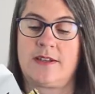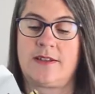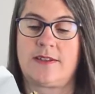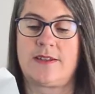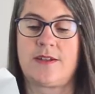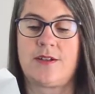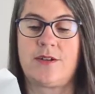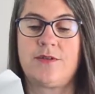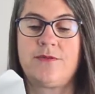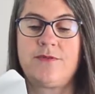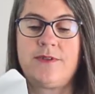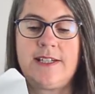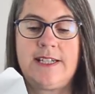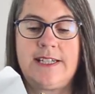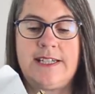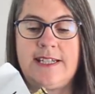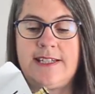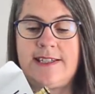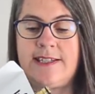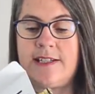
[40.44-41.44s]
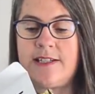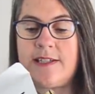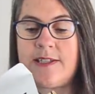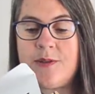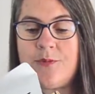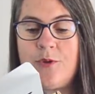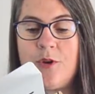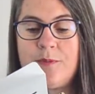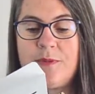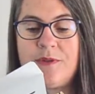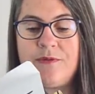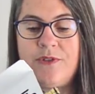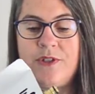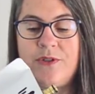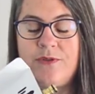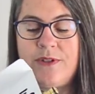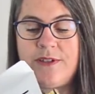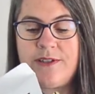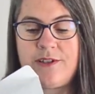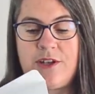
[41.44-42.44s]
So really easy to swap the
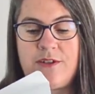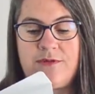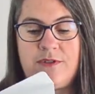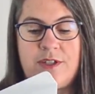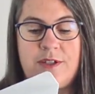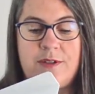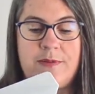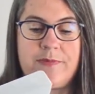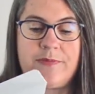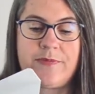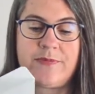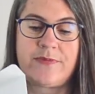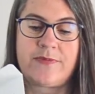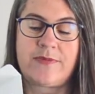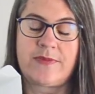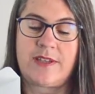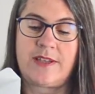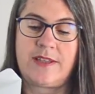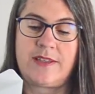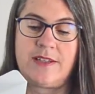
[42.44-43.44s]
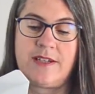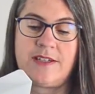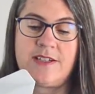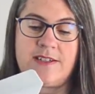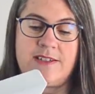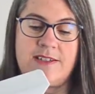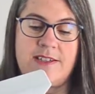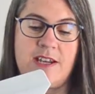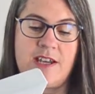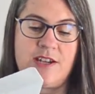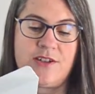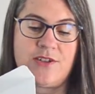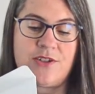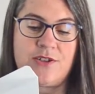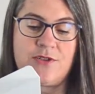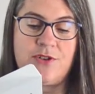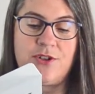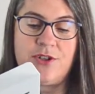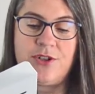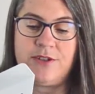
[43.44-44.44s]
filters over. They just
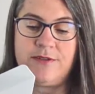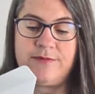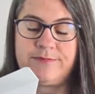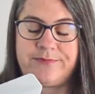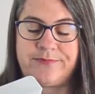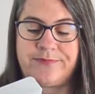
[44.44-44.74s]
unscrew